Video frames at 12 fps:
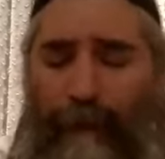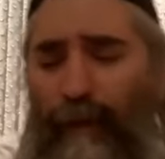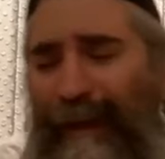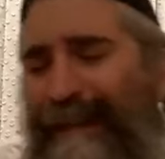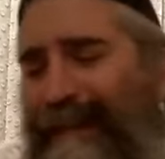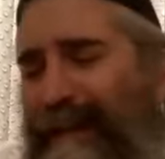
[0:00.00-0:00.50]
So
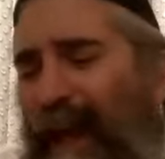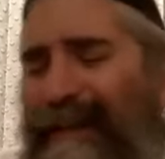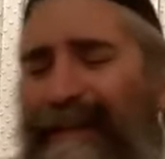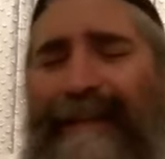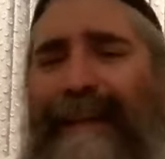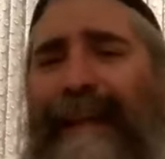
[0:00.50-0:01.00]
it's
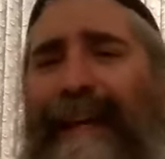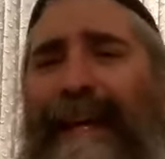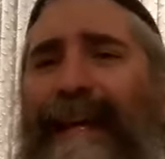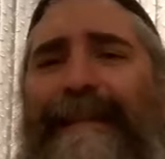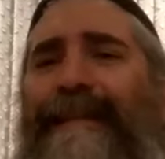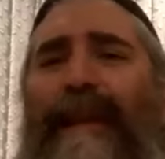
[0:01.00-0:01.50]
not
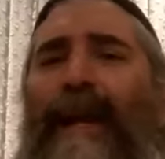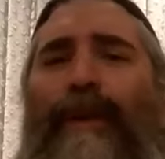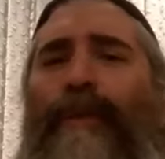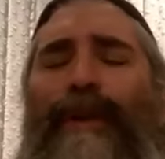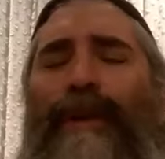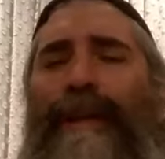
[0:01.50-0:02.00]
it's not,
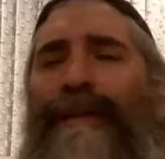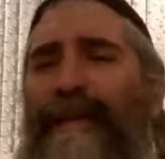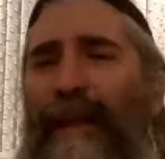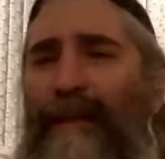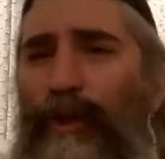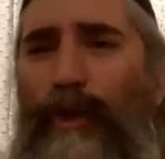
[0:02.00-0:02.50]
it's
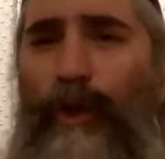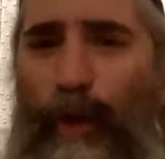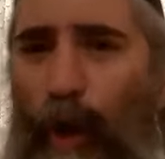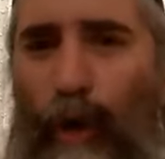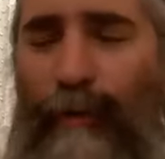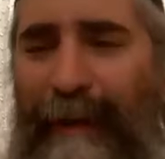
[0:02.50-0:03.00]
not a
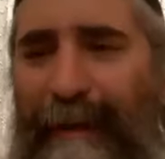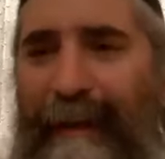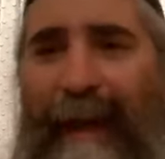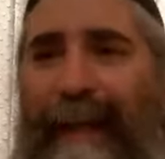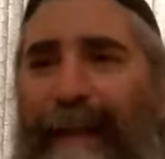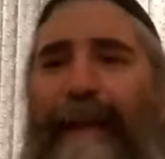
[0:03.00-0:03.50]

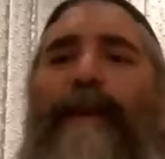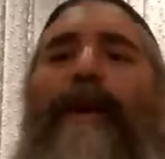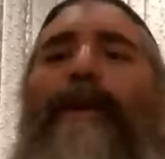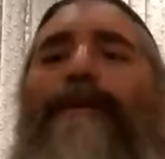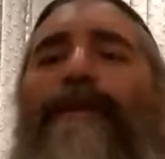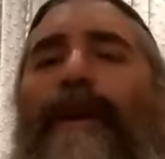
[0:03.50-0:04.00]
storytelling
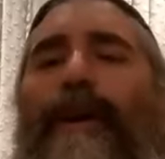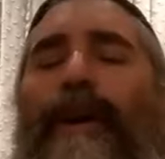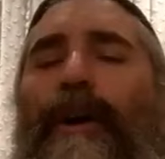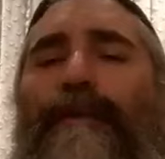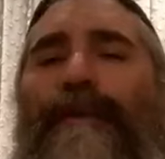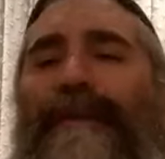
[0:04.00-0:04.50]
of a,
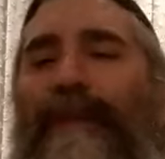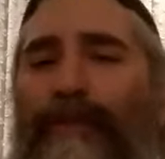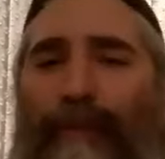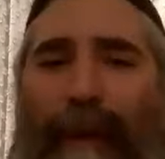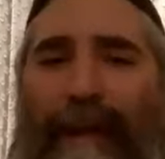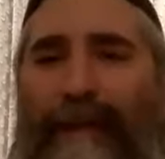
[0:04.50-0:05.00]
of a
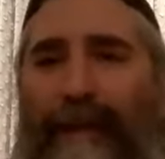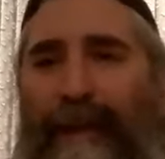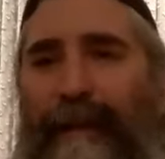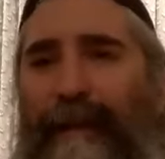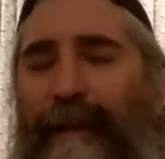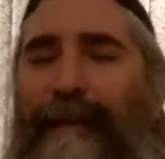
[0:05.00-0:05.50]

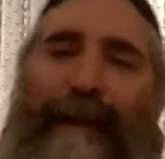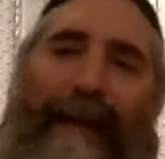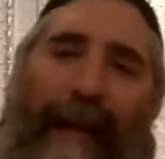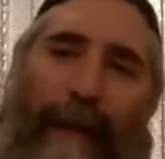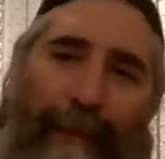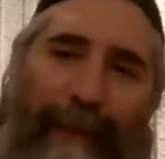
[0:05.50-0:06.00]
situation that
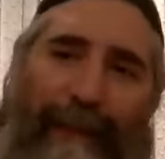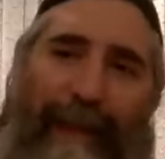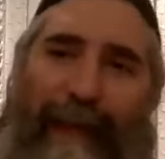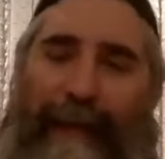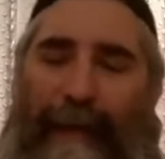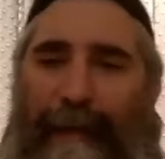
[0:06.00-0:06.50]
happened
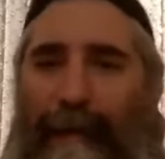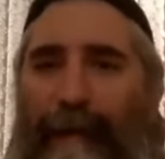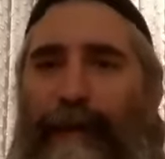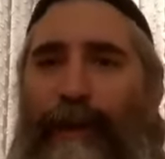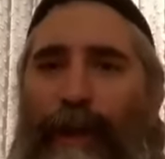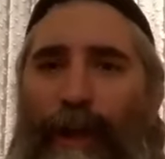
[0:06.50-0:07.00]
then.
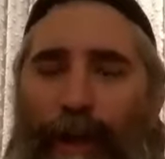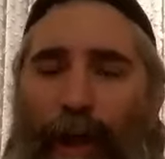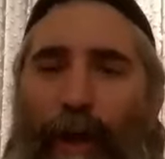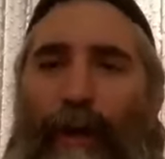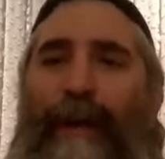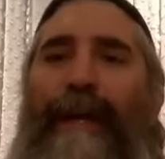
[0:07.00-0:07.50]
No, no, no,
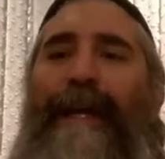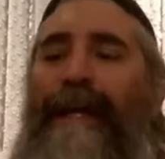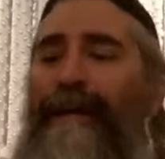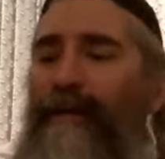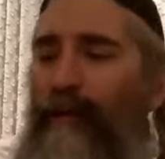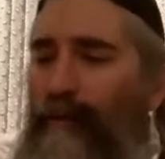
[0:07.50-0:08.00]
no.
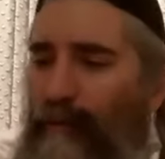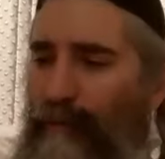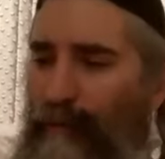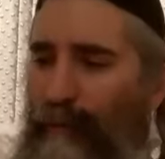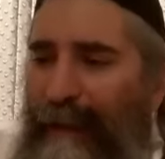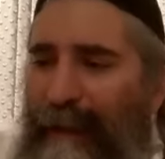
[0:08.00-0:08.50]
It's a
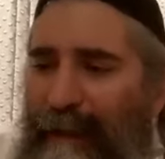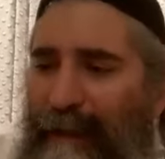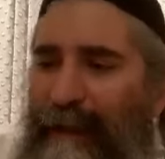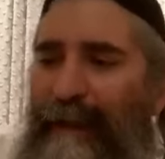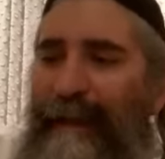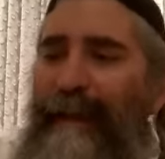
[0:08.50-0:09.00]

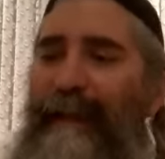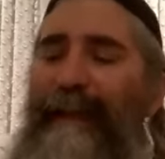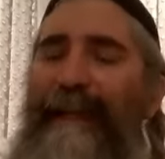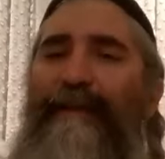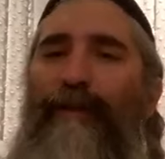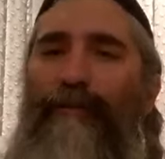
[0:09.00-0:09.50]
real,
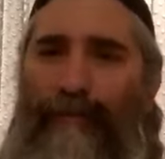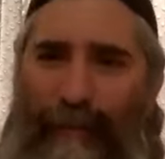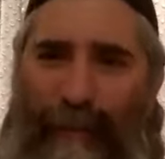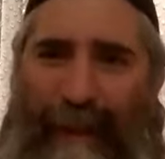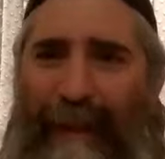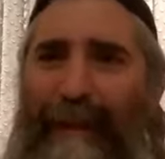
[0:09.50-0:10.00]
it's a
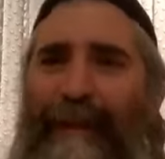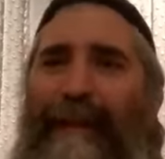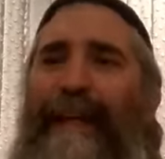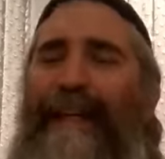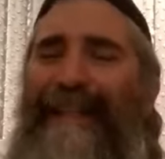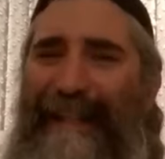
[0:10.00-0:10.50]

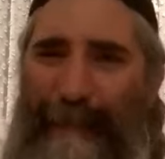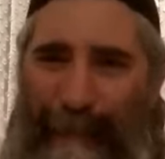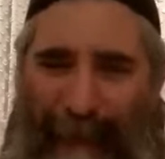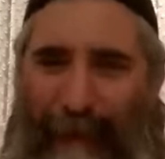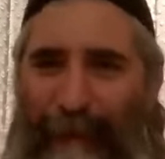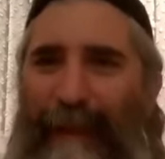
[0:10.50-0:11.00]
real
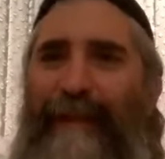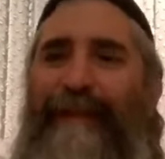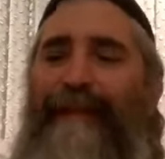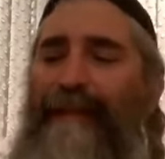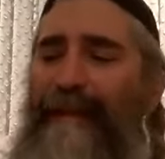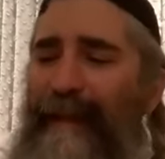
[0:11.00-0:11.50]

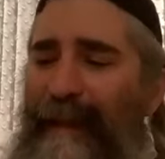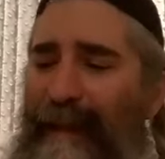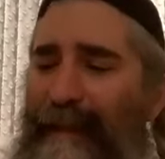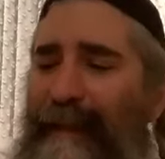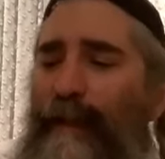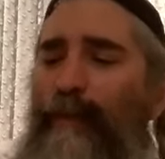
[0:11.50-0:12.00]
experience
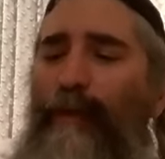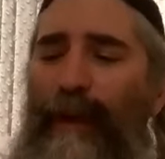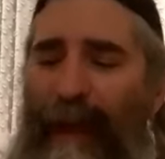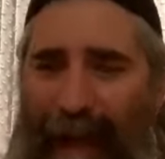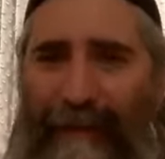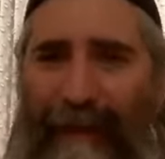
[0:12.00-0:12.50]
that we're
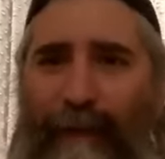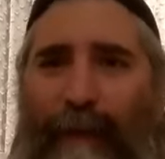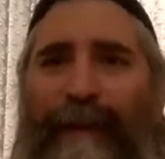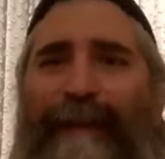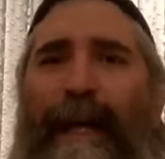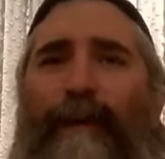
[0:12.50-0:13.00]
having
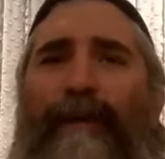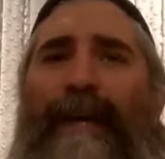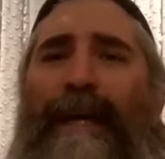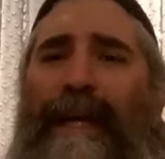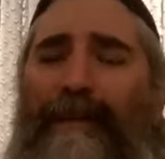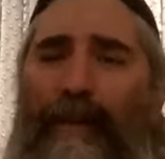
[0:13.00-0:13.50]
right now.
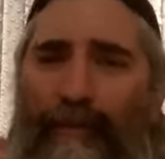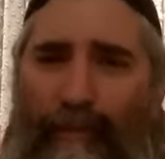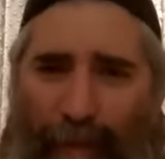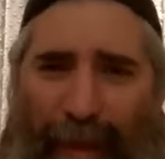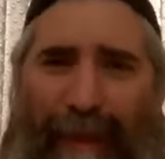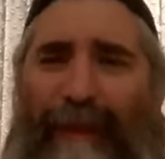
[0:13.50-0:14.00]
It's a
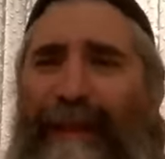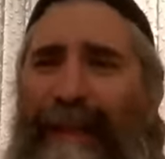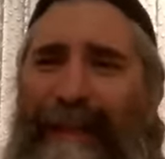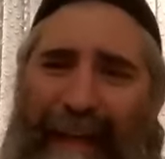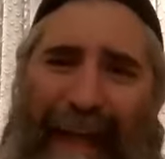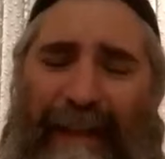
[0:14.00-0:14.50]
real
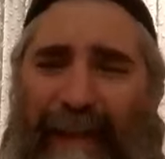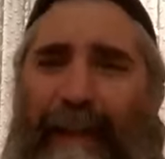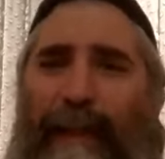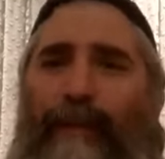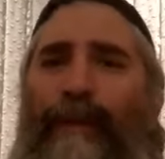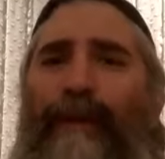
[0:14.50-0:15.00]
connection
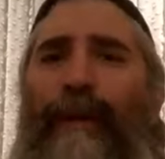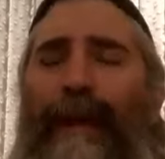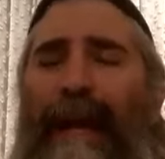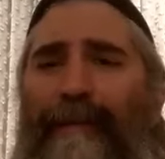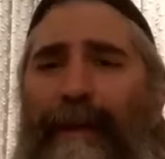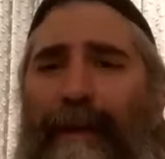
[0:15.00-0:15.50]
that we're
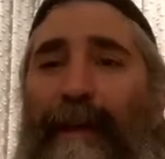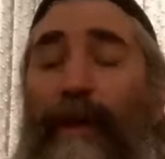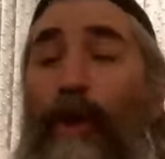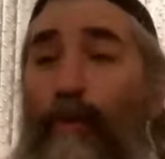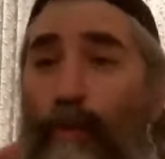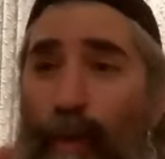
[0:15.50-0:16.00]
having
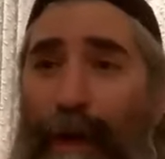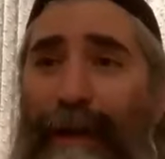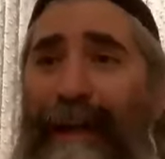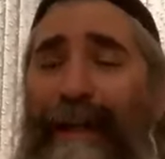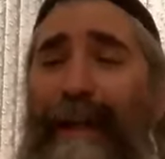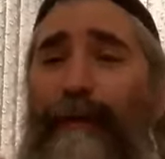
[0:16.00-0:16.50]
with
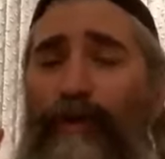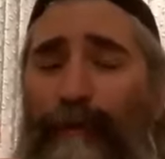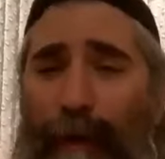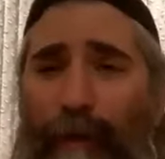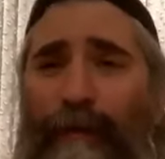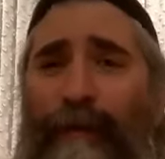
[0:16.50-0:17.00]
HaKadosh
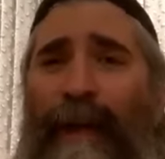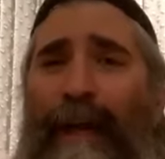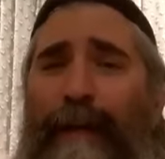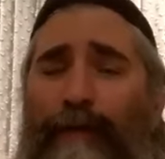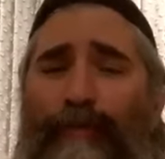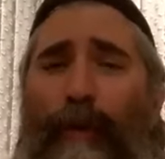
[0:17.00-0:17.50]

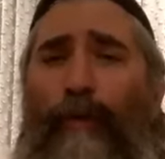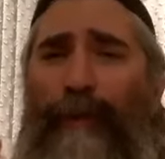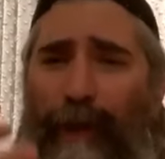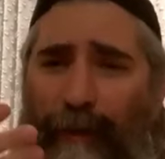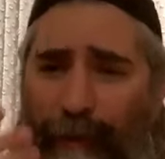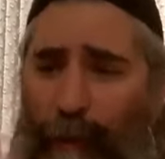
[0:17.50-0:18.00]
Baruch
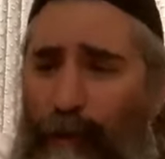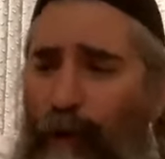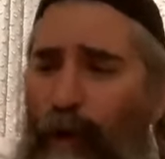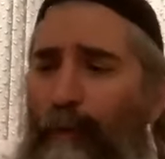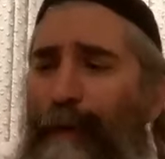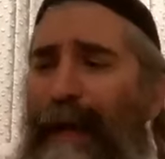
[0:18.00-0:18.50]

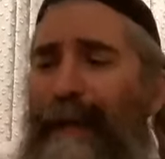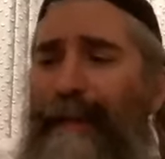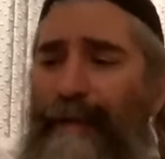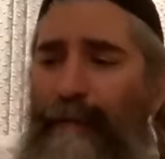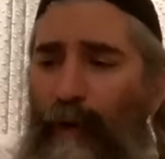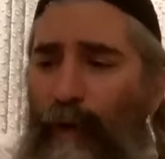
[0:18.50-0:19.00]

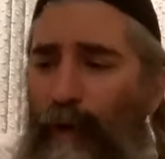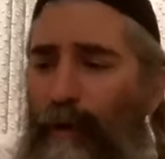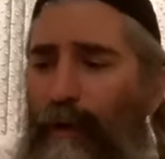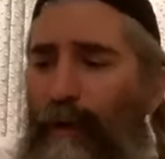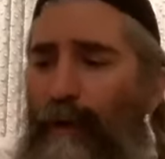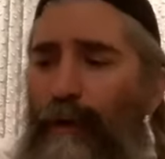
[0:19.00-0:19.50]
be'atzmo.